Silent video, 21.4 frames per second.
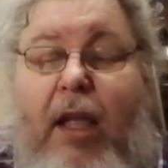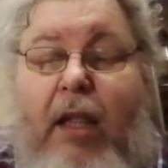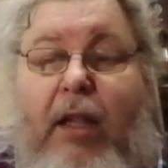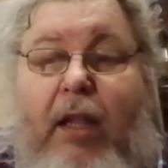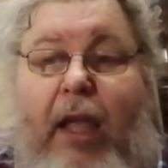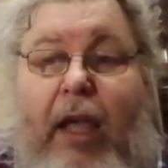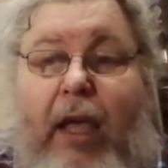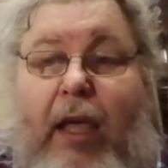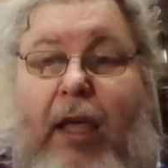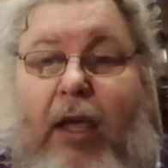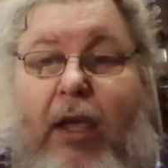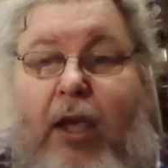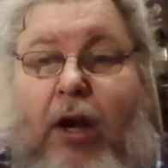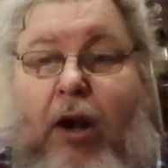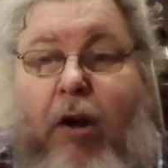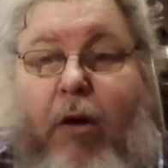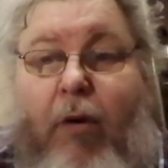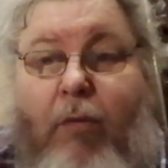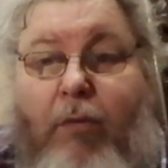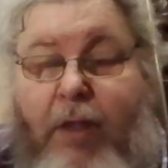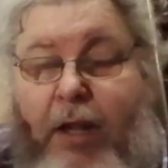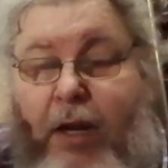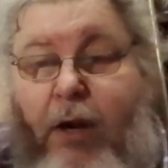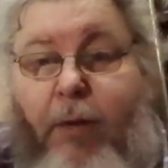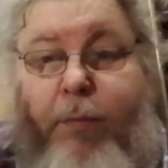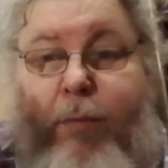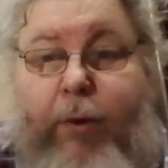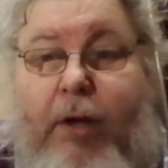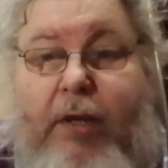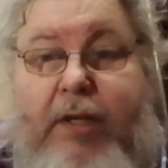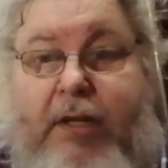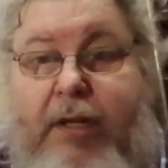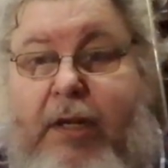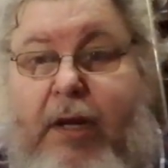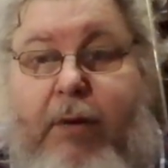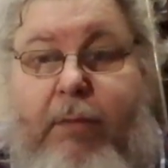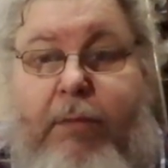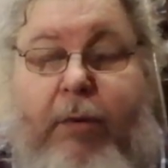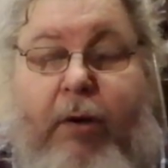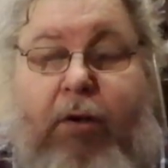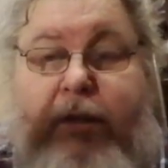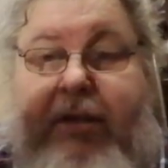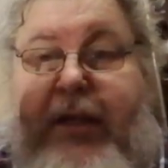like you know, that are printed in
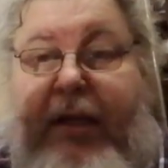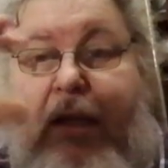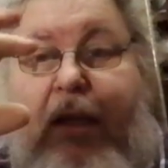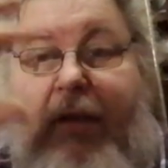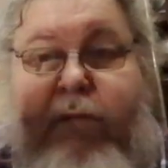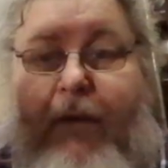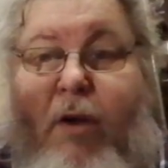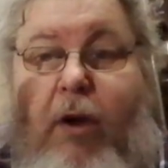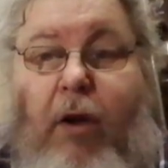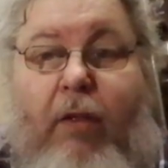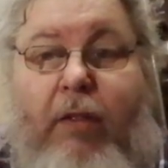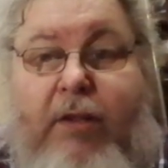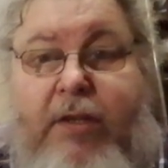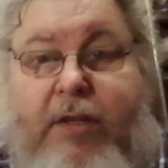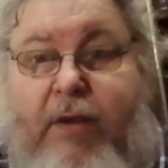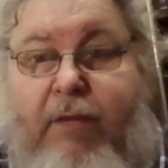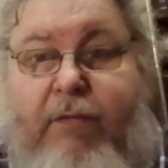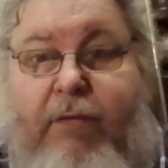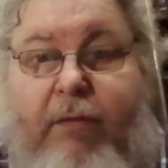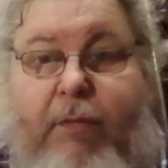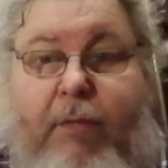books that give you all this inf-